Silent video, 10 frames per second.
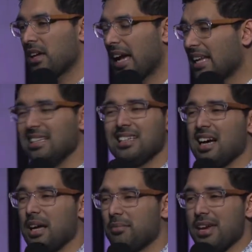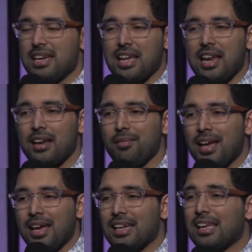Anytime. It
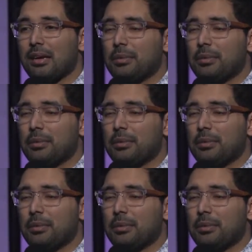can